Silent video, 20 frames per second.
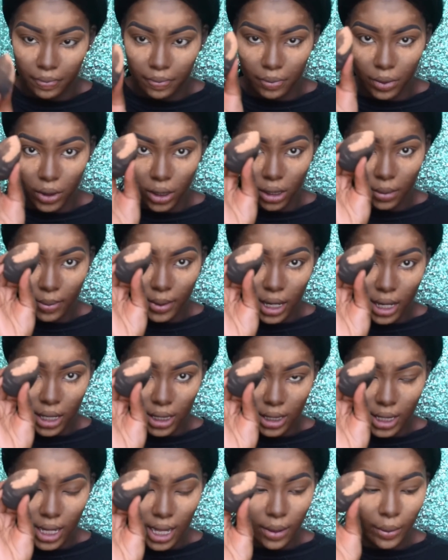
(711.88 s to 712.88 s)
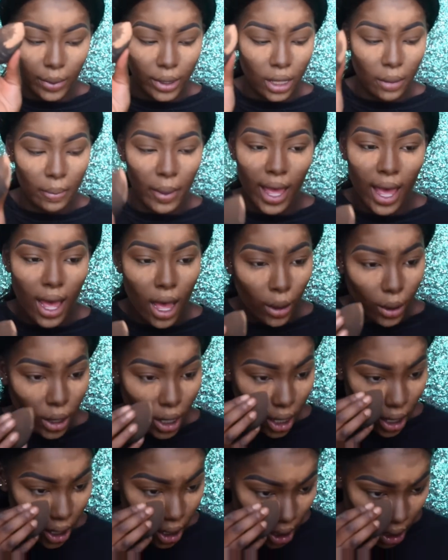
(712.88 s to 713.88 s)
beauty blender with the
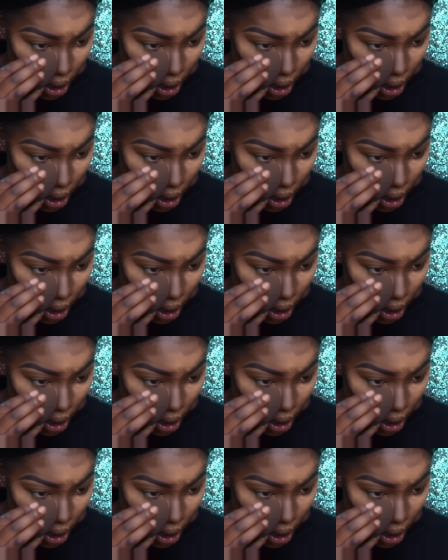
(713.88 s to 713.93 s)
powder